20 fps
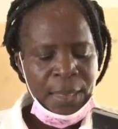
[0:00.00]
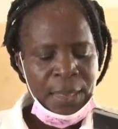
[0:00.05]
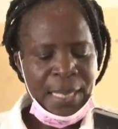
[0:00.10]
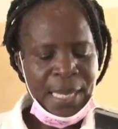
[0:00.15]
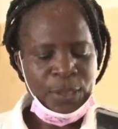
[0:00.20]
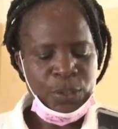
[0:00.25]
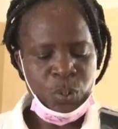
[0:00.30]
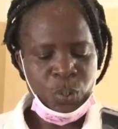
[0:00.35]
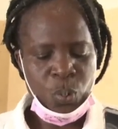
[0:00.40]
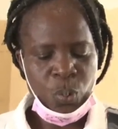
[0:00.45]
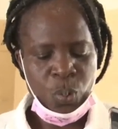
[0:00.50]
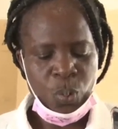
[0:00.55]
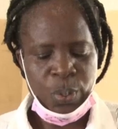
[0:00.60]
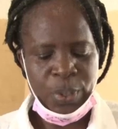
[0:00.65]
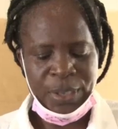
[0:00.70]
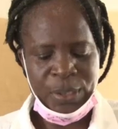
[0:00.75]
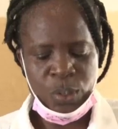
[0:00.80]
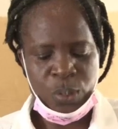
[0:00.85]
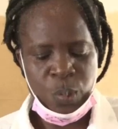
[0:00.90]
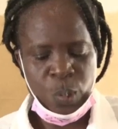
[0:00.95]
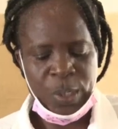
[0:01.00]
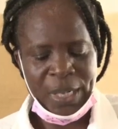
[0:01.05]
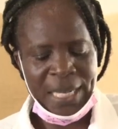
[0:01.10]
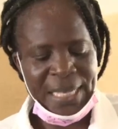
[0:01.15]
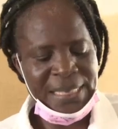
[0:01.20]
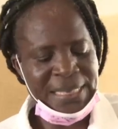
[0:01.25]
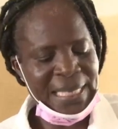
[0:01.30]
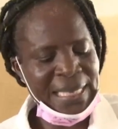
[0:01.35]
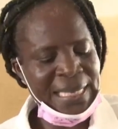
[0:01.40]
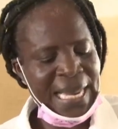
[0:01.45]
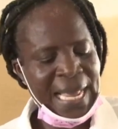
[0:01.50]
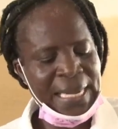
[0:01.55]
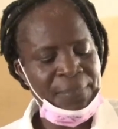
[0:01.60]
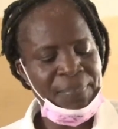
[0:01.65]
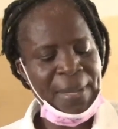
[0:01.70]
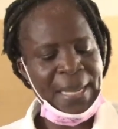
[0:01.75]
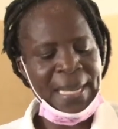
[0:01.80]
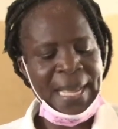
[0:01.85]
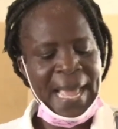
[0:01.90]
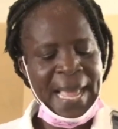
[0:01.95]
The school is located
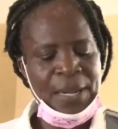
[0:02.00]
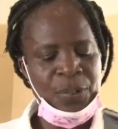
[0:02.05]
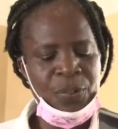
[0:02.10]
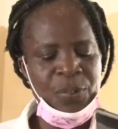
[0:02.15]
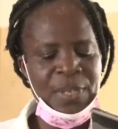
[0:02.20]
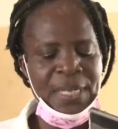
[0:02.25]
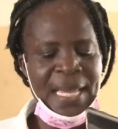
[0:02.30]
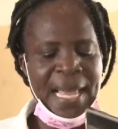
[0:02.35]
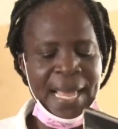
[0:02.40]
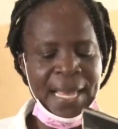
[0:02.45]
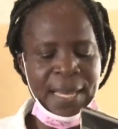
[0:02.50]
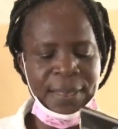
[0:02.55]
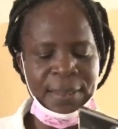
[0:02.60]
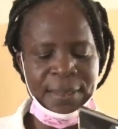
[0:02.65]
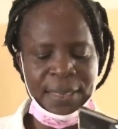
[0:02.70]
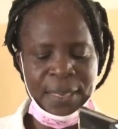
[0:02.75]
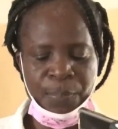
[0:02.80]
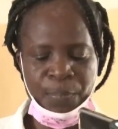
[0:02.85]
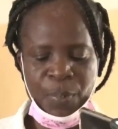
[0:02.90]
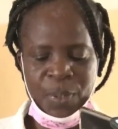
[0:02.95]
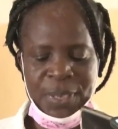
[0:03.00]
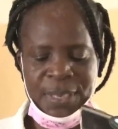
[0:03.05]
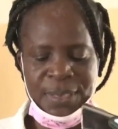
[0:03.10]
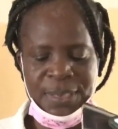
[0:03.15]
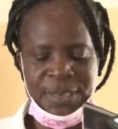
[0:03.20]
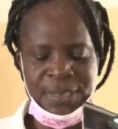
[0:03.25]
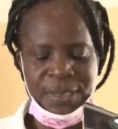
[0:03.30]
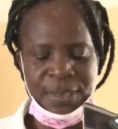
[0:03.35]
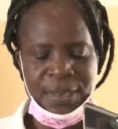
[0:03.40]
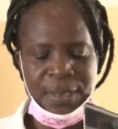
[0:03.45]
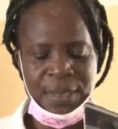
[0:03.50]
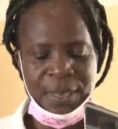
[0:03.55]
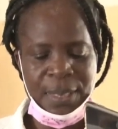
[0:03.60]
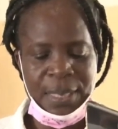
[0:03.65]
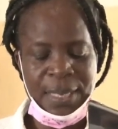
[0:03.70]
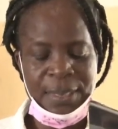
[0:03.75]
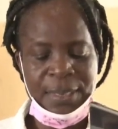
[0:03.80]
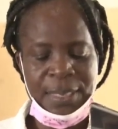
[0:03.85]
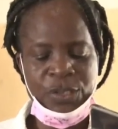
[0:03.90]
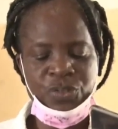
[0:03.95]
at Makano near
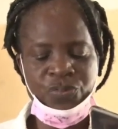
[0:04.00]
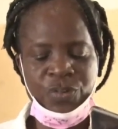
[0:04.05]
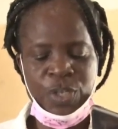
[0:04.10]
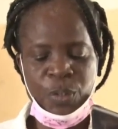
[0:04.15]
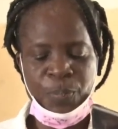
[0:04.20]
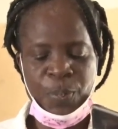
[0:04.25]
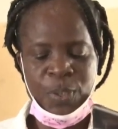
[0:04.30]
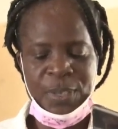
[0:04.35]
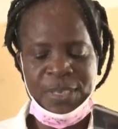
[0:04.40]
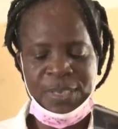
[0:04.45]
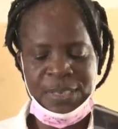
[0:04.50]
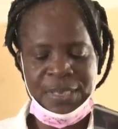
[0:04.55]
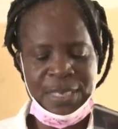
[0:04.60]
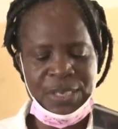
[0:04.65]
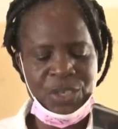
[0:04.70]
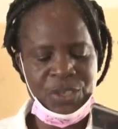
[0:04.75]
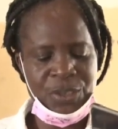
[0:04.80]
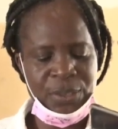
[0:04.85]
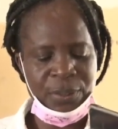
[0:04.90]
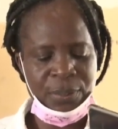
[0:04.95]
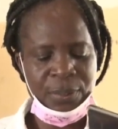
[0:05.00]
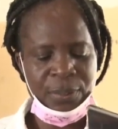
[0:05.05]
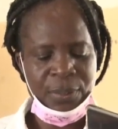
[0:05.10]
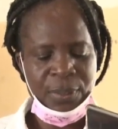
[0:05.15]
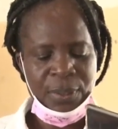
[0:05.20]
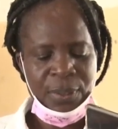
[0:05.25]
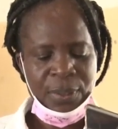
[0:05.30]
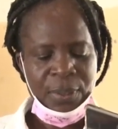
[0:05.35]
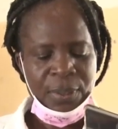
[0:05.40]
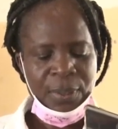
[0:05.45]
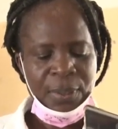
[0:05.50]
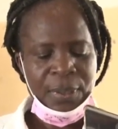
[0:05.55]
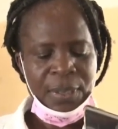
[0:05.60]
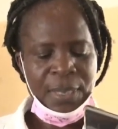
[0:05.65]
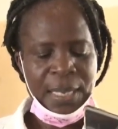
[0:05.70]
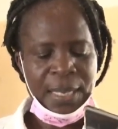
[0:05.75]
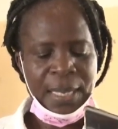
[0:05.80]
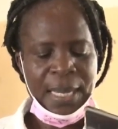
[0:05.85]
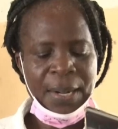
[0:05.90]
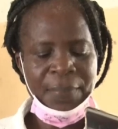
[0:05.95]
the district police station.
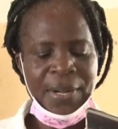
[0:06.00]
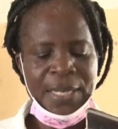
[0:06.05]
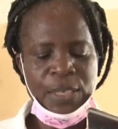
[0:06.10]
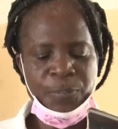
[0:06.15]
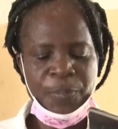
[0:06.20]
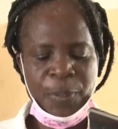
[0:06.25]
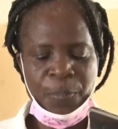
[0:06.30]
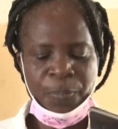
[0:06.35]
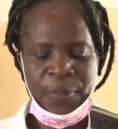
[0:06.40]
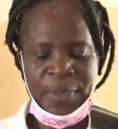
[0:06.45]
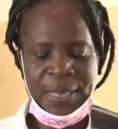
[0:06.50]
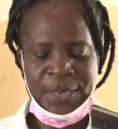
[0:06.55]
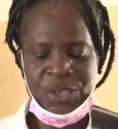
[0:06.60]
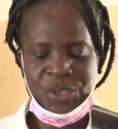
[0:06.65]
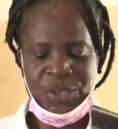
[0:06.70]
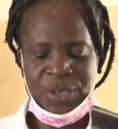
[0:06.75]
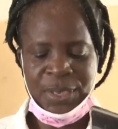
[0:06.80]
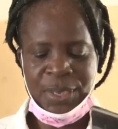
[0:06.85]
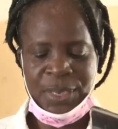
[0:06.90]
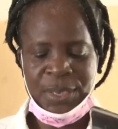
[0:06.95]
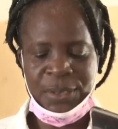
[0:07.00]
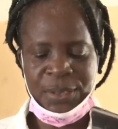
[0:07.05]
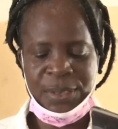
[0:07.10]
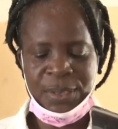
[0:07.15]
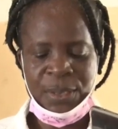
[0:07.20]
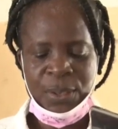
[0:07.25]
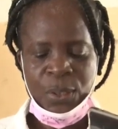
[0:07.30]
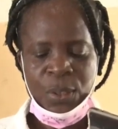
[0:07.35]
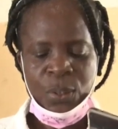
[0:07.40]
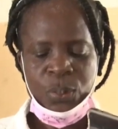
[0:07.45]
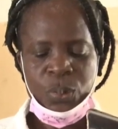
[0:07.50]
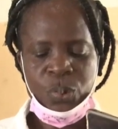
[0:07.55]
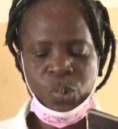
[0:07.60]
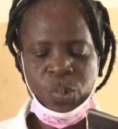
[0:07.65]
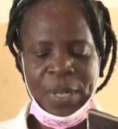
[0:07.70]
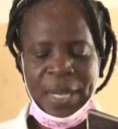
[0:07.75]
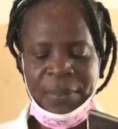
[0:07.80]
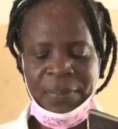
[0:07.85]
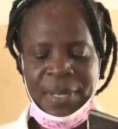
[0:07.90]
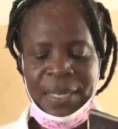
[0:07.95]
The current population is
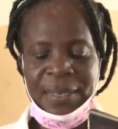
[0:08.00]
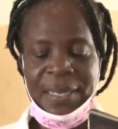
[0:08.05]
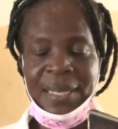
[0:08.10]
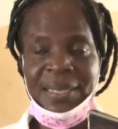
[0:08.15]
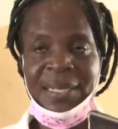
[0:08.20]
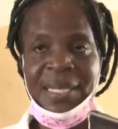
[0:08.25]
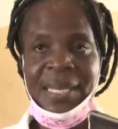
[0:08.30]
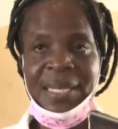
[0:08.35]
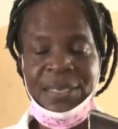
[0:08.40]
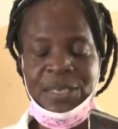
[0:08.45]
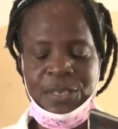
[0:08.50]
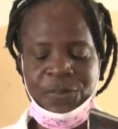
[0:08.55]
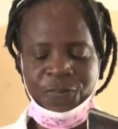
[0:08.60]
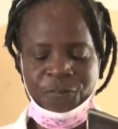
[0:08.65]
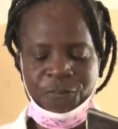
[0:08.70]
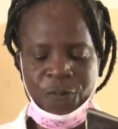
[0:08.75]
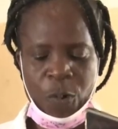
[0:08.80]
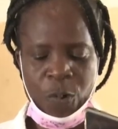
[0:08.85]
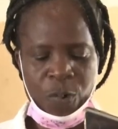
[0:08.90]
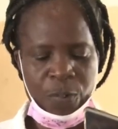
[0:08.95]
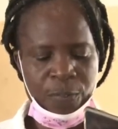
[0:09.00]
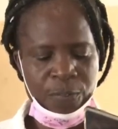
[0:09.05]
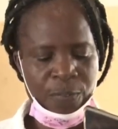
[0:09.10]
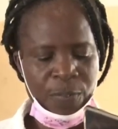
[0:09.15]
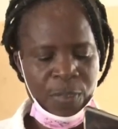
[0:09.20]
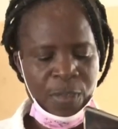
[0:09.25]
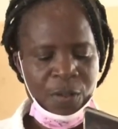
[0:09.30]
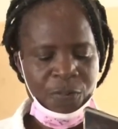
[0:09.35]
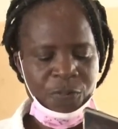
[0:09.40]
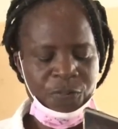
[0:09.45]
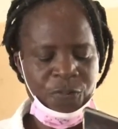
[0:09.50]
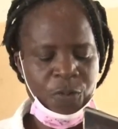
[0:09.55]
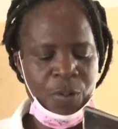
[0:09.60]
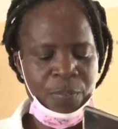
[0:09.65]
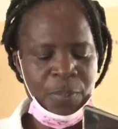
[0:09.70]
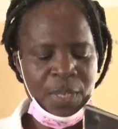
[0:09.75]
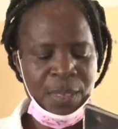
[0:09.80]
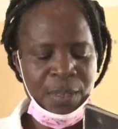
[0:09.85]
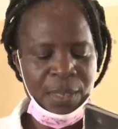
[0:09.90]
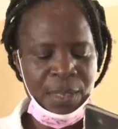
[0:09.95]
284
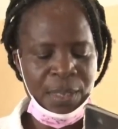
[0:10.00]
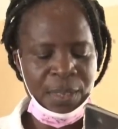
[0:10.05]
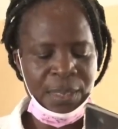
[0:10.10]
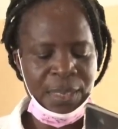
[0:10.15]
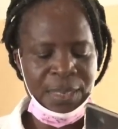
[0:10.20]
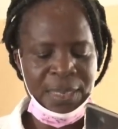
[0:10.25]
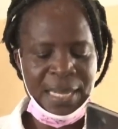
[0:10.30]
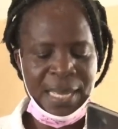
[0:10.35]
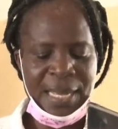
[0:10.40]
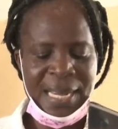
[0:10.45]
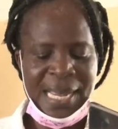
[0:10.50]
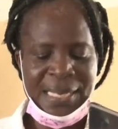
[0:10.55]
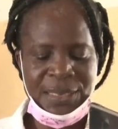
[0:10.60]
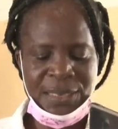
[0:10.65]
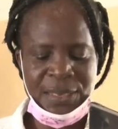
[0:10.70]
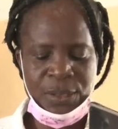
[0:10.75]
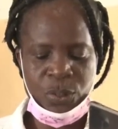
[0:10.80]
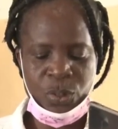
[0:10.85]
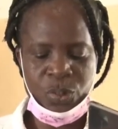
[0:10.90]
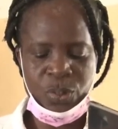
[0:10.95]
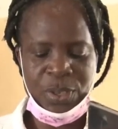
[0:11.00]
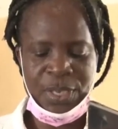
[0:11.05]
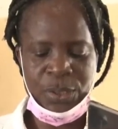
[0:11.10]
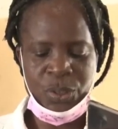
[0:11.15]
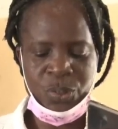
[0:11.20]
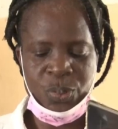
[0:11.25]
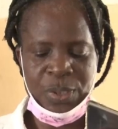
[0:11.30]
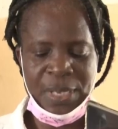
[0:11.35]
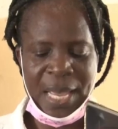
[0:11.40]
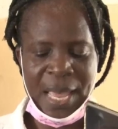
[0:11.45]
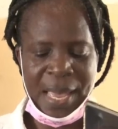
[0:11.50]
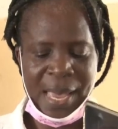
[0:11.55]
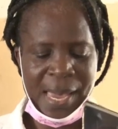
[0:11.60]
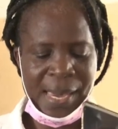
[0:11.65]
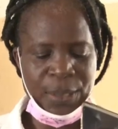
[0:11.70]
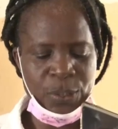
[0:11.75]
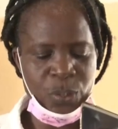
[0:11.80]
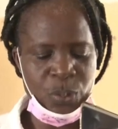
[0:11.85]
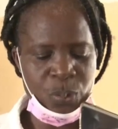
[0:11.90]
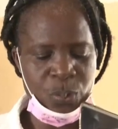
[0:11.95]
from kindergarten to the junior
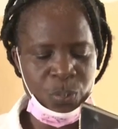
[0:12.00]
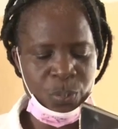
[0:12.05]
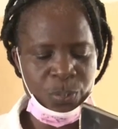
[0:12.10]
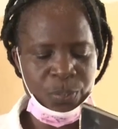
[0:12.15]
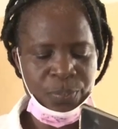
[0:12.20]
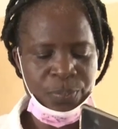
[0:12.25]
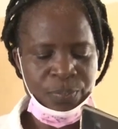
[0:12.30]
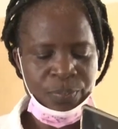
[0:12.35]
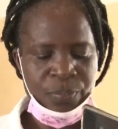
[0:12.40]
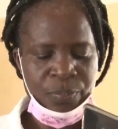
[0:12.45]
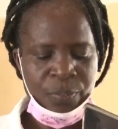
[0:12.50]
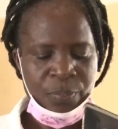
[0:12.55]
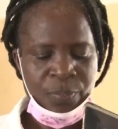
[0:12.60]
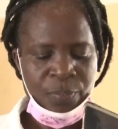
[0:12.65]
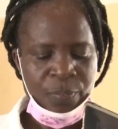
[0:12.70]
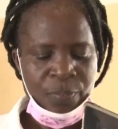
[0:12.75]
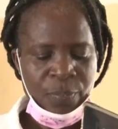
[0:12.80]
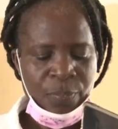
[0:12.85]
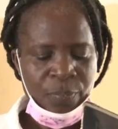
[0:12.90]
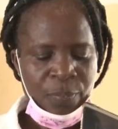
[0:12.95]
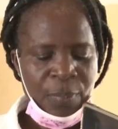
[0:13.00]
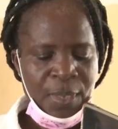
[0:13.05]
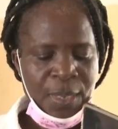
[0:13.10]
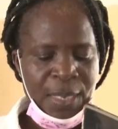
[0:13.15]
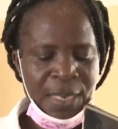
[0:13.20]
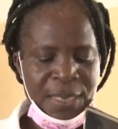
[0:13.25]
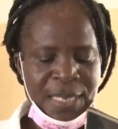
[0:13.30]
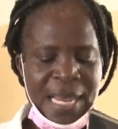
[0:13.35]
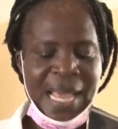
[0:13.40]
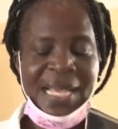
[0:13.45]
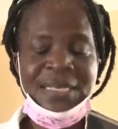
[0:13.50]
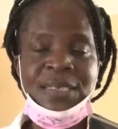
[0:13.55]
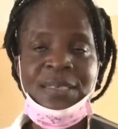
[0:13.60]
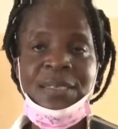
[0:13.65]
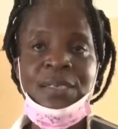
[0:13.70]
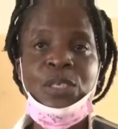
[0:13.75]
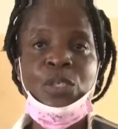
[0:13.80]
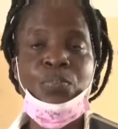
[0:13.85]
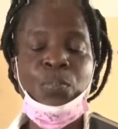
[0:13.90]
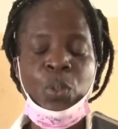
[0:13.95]
high school. It
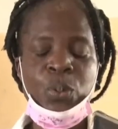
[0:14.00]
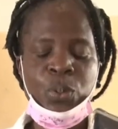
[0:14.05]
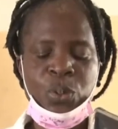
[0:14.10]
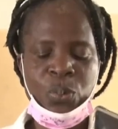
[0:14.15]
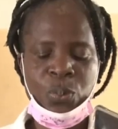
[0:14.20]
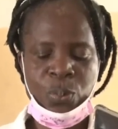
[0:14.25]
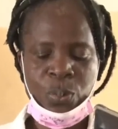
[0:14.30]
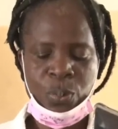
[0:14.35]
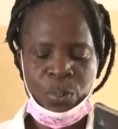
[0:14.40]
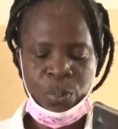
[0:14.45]
has its motto,